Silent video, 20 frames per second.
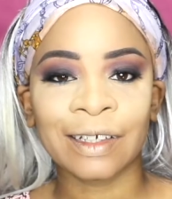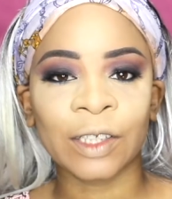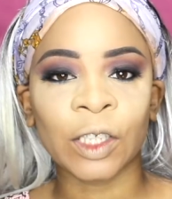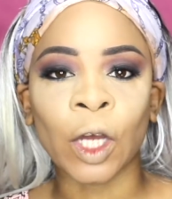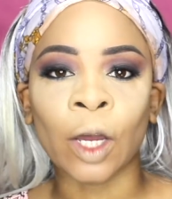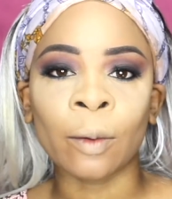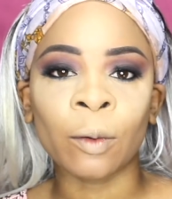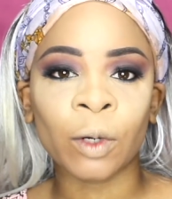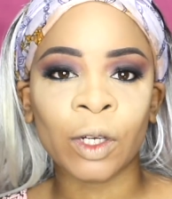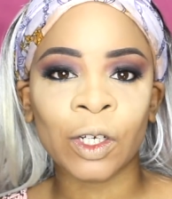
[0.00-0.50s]

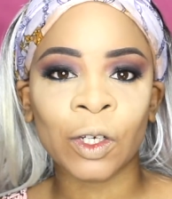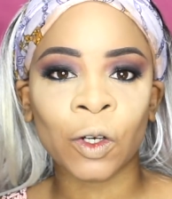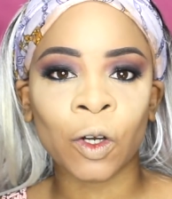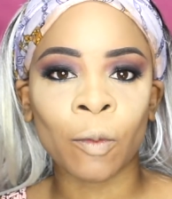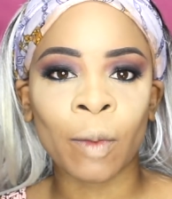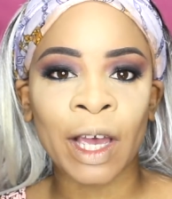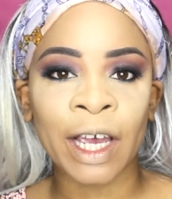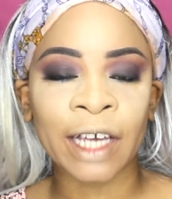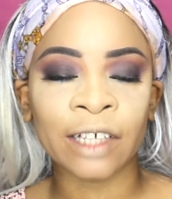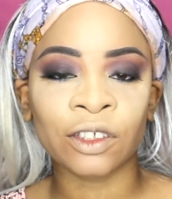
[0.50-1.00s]
Now I'm going to go
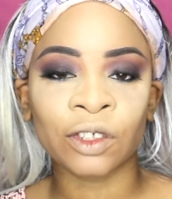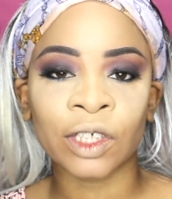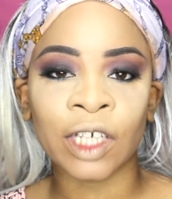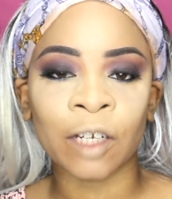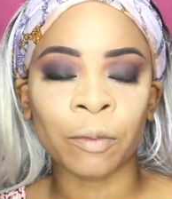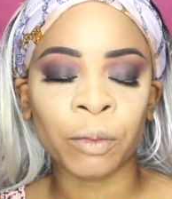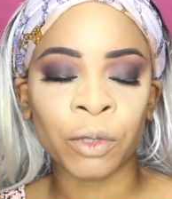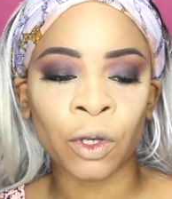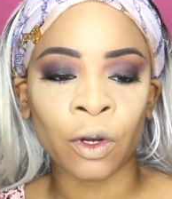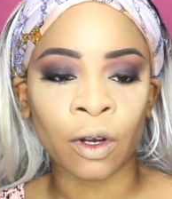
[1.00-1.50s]
back into
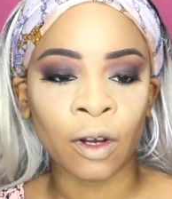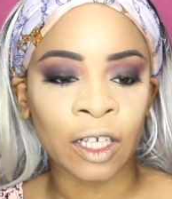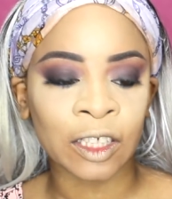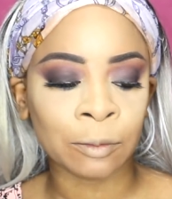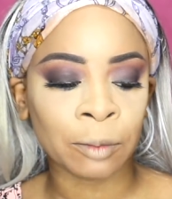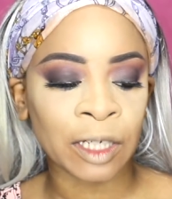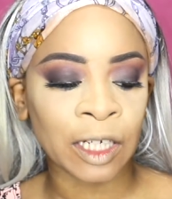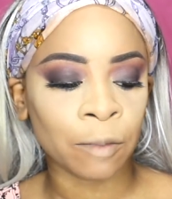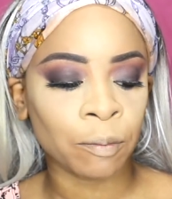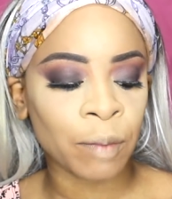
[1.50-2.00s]
that Pur
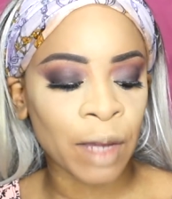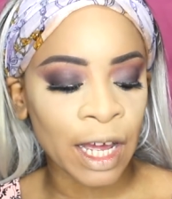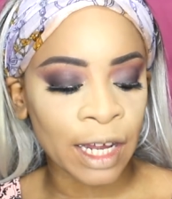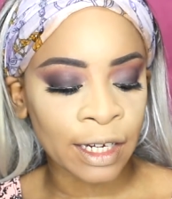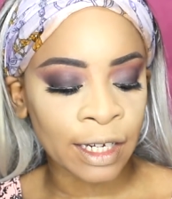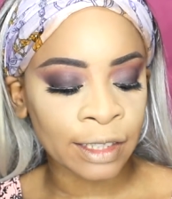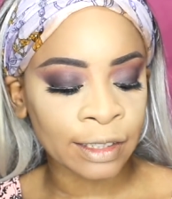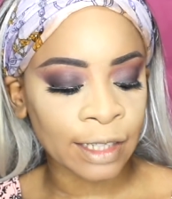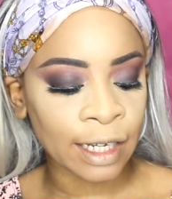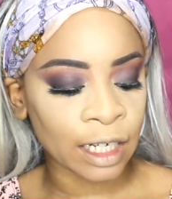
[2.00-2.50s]
Cosmetics
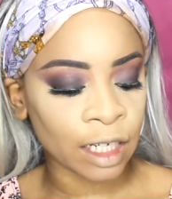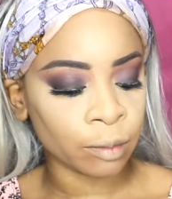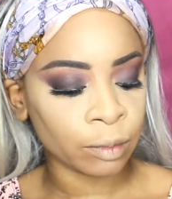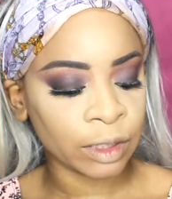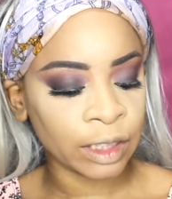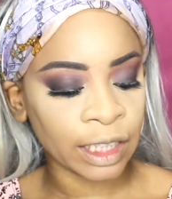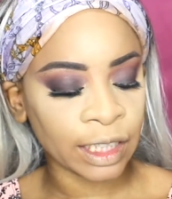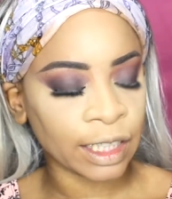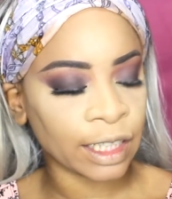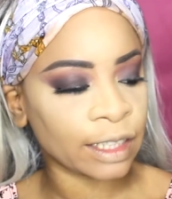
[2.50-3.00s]
palette, and I'm
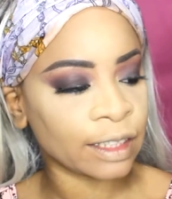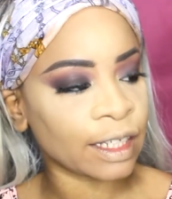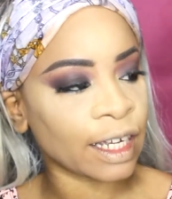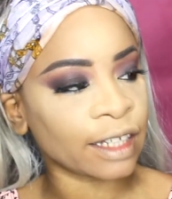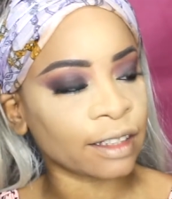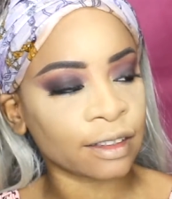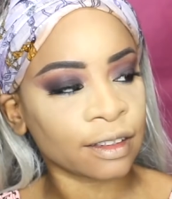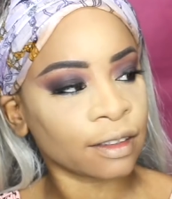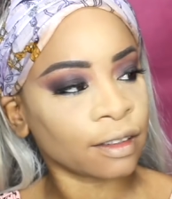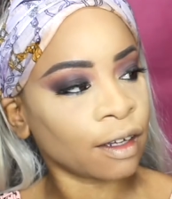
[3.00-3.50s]
taking
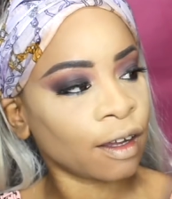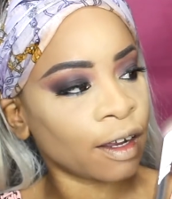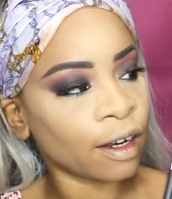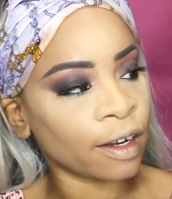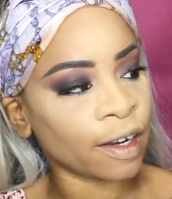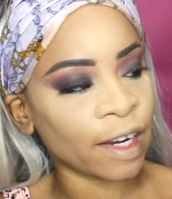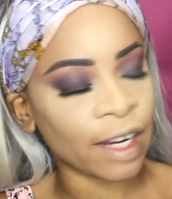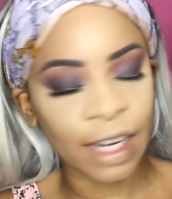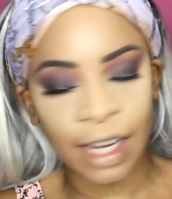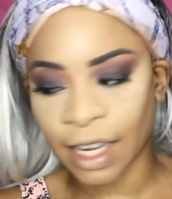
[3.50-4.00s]
that
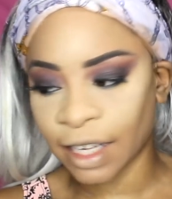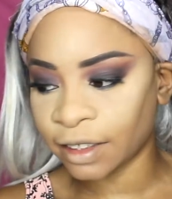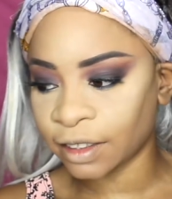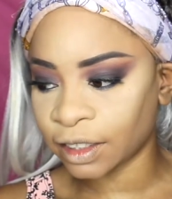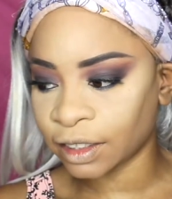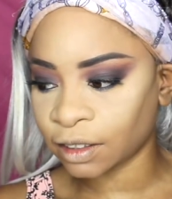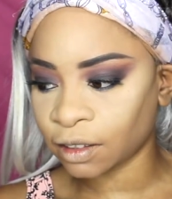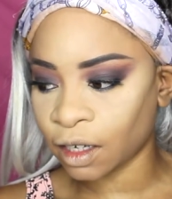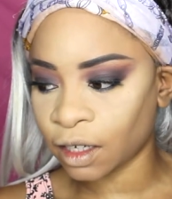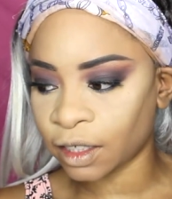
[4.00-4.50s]
color again,
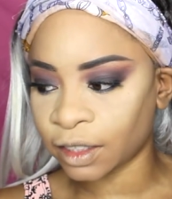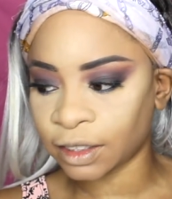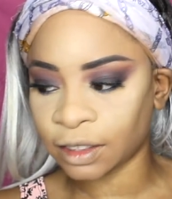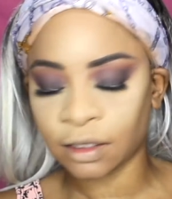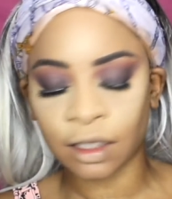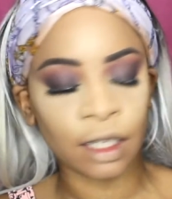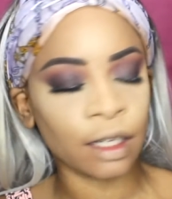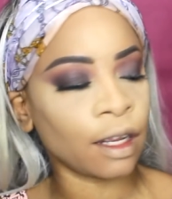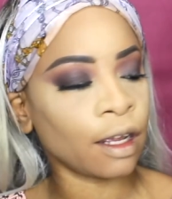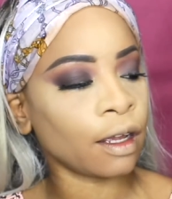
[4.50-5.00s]
this color
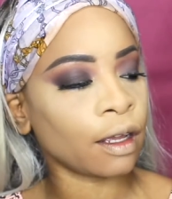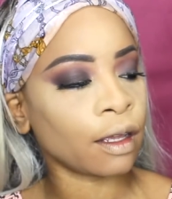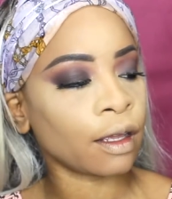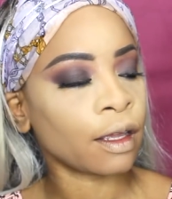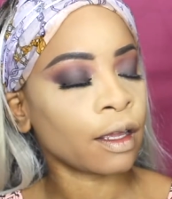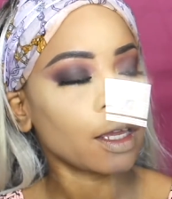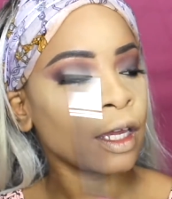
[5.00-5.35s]
Stunner.